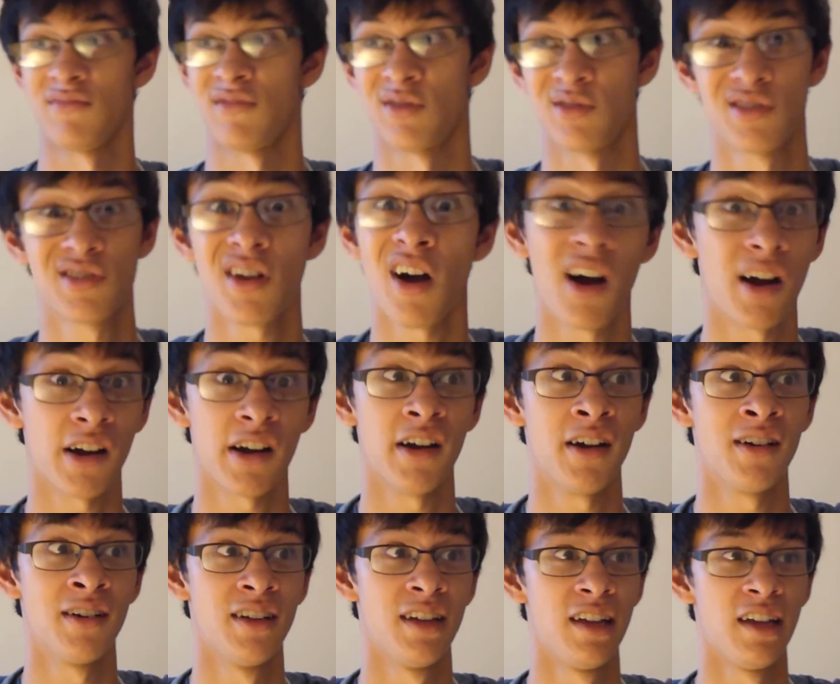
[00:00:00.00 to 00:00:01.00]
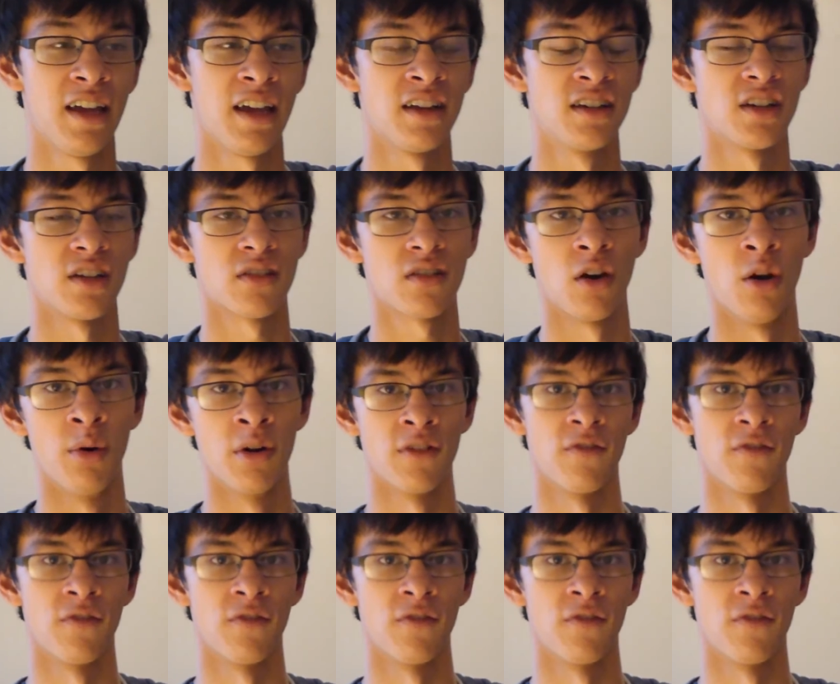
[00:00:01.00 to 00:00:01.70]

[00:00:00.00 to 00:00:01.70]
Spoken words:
saga and just going